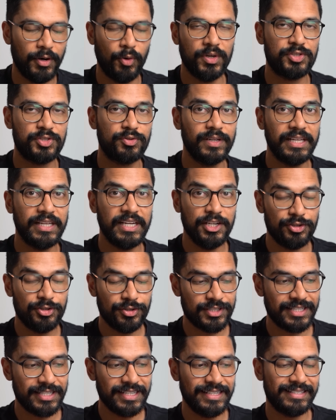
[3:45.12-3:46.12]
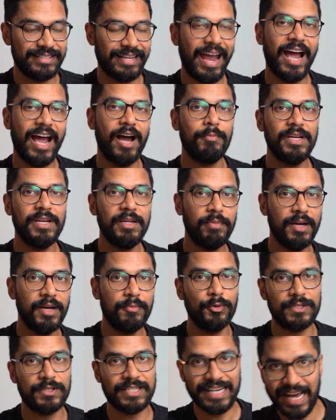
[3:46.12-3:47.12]
what's really interesting is how many
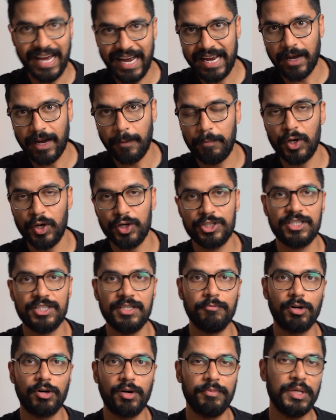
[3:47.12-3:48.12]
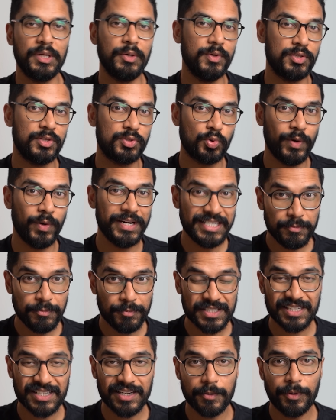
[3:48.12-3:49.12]
people today are purchasing property with
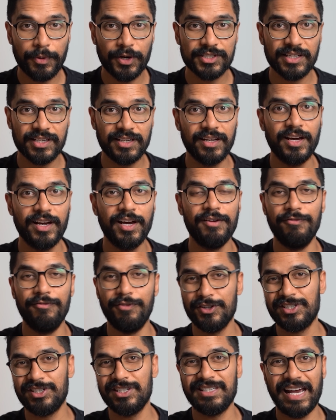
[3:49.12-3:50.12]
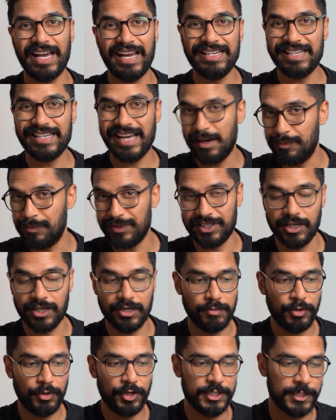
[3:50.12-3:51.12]
20% deposit versus a 10%
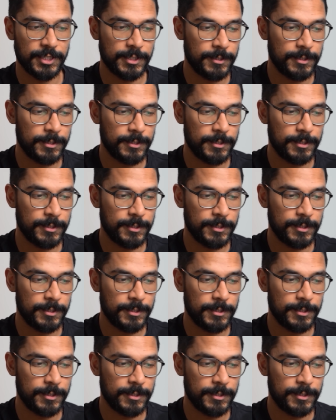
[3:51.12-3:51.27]
deposit.